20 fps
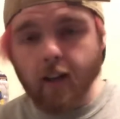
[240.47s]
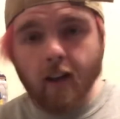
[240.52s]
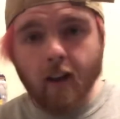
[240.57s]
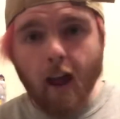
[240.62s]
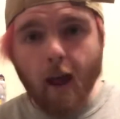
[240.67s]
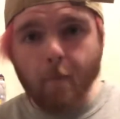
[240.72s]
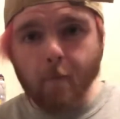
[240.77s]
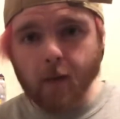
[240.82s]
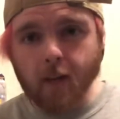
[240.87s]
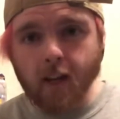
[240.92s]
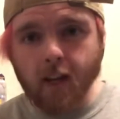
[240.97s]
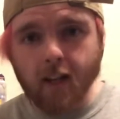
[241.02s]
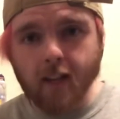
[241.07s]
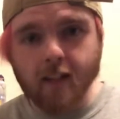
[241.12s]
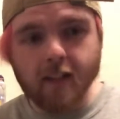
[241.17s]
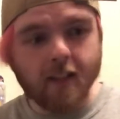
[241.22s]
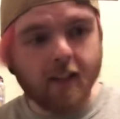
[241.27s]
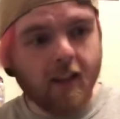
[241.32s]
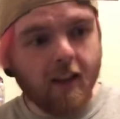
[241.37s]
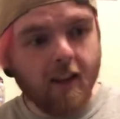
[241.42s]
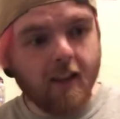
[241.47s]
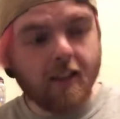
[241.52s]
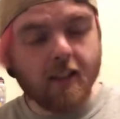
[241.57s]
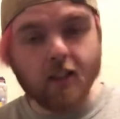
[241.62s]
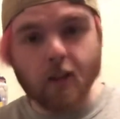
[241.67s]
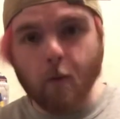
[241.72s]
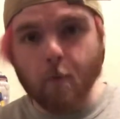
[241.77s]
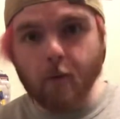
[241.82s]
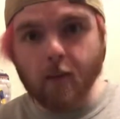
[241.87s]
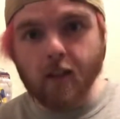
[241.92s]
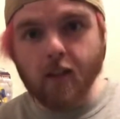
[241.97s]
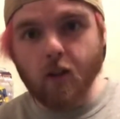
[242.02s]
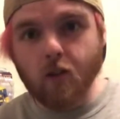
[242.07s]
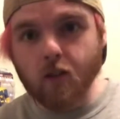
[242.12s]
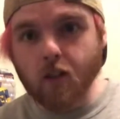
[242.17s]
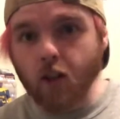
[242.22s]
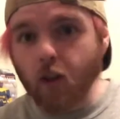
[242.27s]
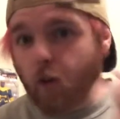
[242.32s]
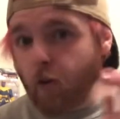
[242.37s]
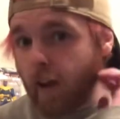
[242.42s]
And because somebody
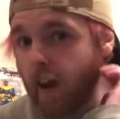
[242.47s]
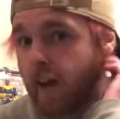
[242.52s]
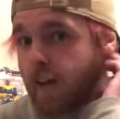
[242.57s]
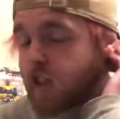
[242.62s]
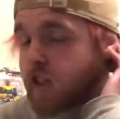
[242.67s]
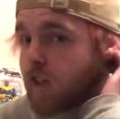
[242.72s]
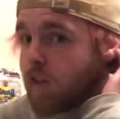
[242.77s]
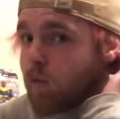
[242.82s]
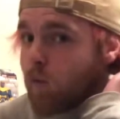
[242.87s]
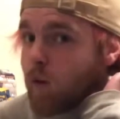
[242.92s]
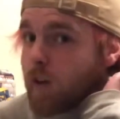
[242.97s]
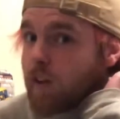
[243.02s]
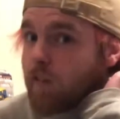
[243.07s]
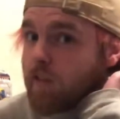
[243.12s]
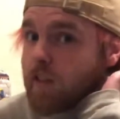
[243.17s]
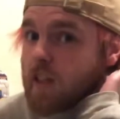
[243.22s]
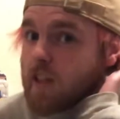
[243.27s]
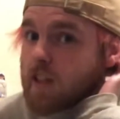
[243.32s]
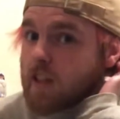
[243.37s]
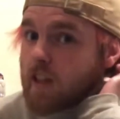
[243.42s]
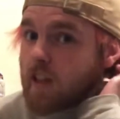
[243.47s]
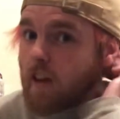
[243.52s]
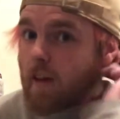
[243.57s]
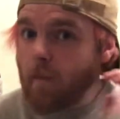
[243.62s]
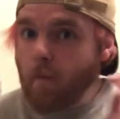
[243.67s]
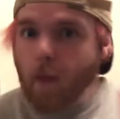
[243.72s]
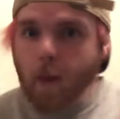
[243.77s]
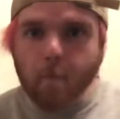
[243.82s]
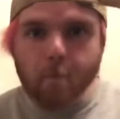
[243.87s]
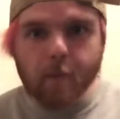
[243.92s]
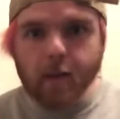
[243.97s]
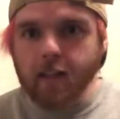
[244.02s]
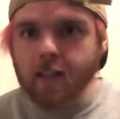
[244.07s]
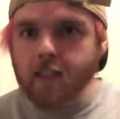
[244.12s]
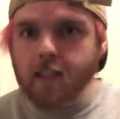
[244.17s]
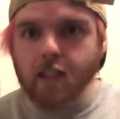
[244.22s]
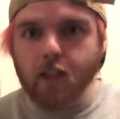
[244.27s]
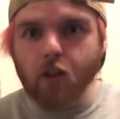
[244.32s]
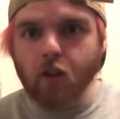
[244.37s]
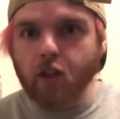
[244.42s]
knows the location of one of these big
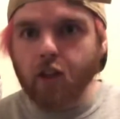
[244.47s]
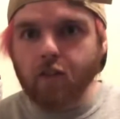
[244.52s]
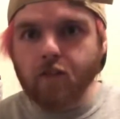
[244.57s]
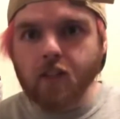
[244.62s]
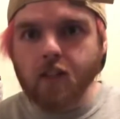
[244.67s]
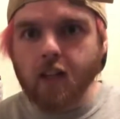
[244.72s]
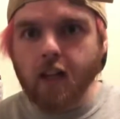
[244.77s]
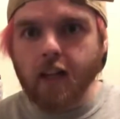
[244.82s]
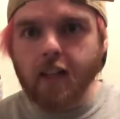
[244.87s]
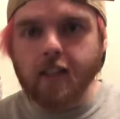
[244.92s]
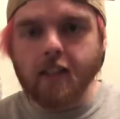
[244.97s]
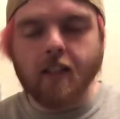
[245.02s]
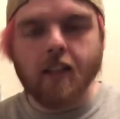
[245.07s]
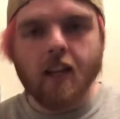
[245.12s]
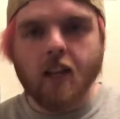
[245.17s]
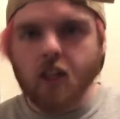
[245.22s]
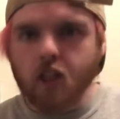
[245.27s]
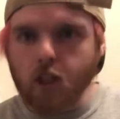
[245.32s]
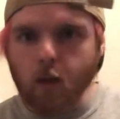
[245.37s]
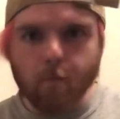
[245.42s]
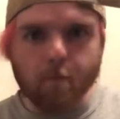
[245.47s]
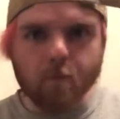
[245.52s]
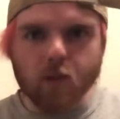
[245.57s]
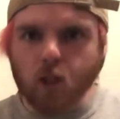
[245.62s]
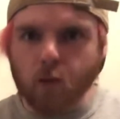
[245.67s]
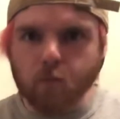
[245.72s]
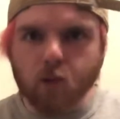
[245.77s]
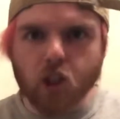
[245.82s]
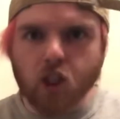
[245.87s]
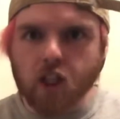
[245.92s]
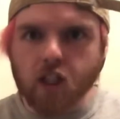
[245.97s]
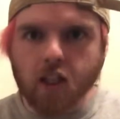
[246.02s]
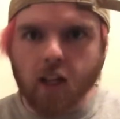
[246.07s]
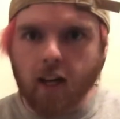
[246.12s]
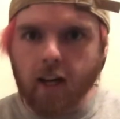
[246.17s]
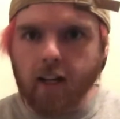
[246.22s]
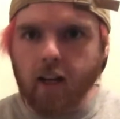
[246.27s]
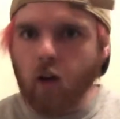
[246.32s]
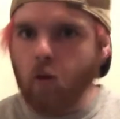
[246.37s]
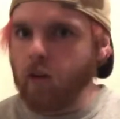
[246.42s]
secretive sites, some shit's
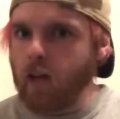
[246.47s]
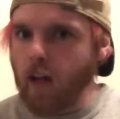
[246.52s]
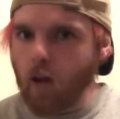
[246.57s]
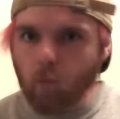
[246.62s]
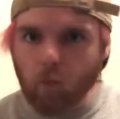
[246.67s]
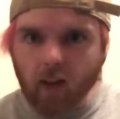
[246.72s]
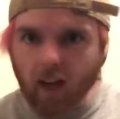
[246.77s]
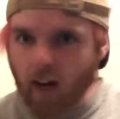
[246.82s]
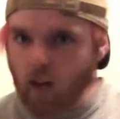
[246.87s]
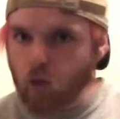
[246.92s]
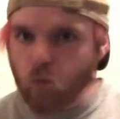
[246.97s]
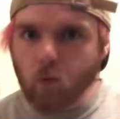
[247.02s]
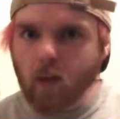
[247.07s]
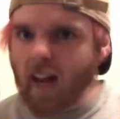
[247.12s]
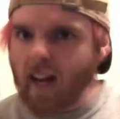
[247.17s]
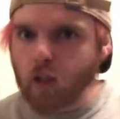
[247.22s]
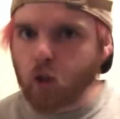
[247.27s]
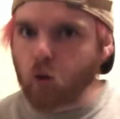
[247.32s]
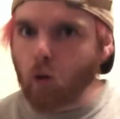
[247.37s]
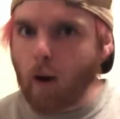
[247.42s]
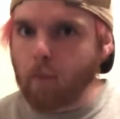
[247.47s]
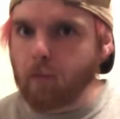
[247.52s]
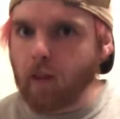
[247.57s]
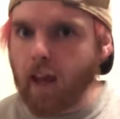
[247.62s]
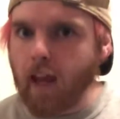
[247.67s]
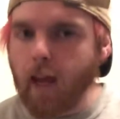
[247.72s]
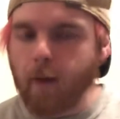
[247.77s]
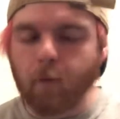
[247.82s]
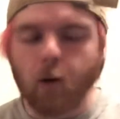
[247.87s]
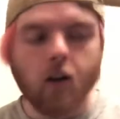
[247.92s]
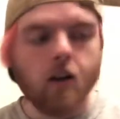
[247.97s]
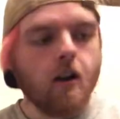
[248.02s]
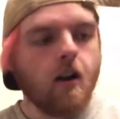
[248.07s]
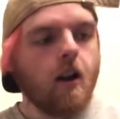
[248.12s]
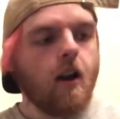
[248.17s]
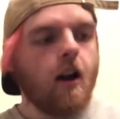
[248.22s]
gotta go down. We gotta drop the hammer.